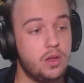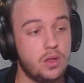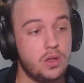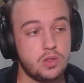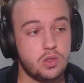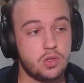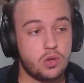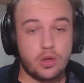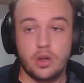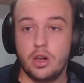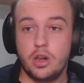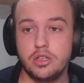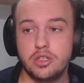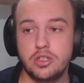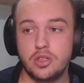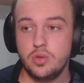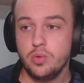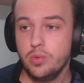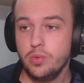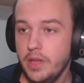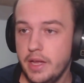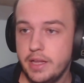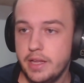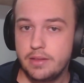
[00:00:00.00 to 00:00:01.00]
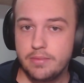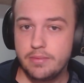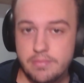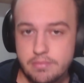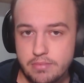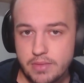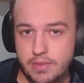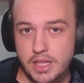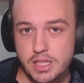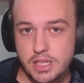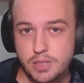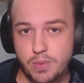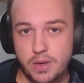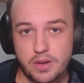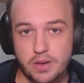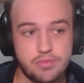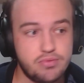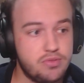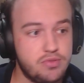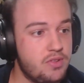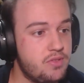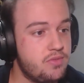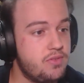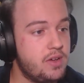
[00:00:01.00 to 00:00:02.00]
You could also do that. That's
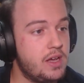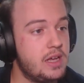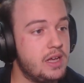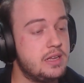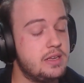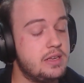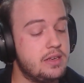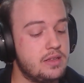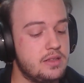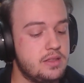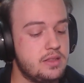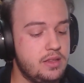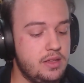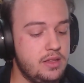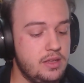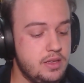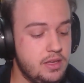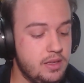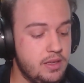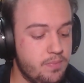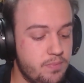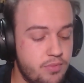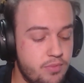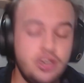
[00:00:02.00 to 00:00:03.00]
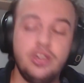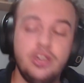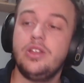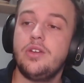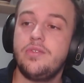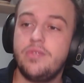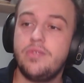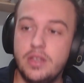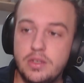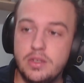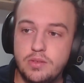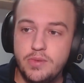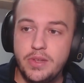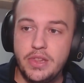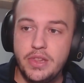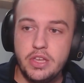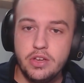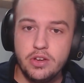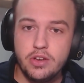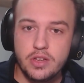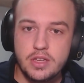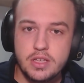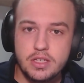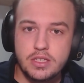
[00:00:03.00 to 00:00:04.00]
perfectly fine. The point of this
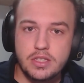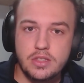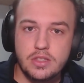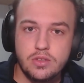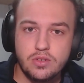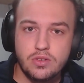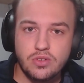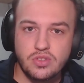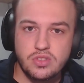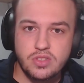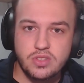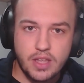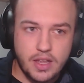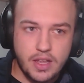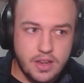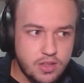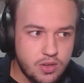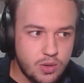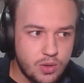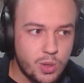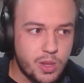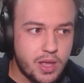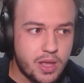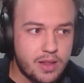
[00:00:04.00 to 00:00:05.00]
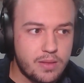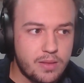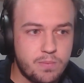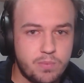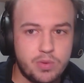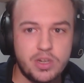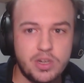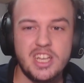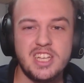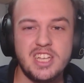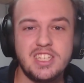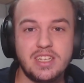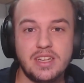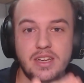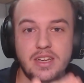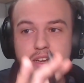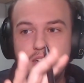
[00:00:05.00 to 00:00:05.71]
video is to tell you that please